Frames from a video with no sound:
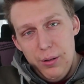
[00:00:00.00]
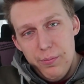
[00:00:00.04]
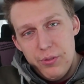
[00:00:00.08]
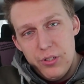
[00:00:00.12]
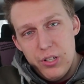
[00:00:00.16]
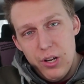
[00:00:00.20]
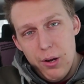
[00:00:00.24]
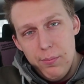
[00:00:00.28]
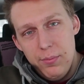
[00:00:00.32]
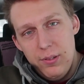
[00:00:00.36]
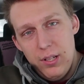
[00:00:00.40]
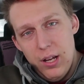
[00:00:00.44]

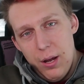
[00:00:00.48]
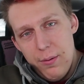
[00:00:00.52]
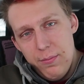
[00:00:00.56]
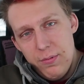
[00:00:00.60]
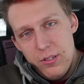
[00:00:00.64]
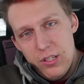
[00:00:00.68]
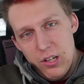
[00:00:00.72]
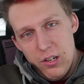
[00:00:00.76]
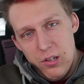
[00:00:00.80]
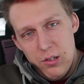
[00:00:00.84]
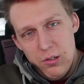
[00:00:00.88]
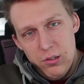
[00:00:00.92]

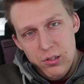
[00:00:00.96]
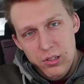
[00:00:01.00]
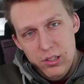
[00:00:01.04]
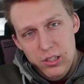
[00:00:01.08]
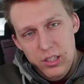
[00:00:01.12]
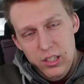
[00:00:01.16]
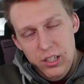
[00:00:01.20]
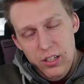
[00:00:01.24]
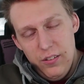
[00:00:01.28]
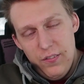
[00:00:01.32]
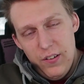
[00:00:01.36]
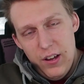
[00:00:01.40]
Sometimes though,
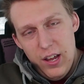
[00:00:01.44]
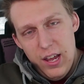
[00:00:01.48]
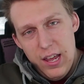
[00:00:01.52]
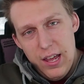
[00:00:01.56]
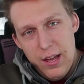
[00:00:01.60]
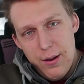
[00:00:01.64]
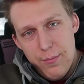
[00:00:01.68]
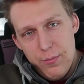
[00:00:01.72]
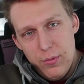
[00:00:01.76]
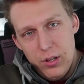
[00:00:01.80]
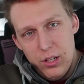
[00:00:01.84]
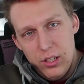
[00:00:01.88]
if I
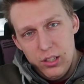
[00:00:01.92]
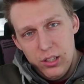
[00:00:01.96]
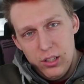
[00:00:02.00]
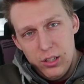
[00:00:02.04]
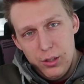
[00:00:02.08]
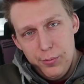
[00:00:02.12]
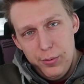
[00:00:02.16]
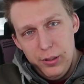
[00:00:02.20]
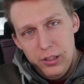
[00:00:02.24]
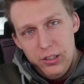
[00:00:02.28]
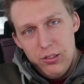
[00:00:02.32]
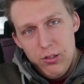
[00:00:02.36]
am a
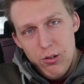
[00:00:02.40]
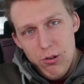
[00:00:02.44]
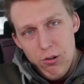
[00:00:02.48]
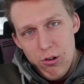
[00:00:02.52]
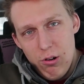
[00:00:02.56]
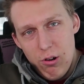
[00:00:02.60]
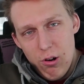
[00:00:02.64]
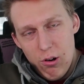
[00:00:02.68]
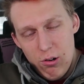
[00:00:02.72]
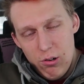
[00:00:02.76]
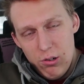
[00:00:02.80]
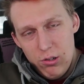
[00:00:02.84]
little bit too
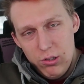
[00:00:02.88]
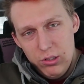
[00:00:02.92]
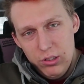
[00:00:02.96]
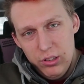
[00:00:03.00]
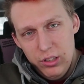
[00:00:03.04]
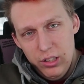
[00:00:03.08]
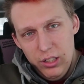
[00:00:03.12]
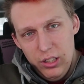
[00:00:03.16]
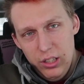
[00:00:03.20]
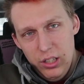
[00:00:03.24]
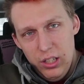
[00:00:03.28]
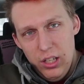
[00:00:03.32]

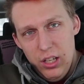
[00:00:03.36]
cold,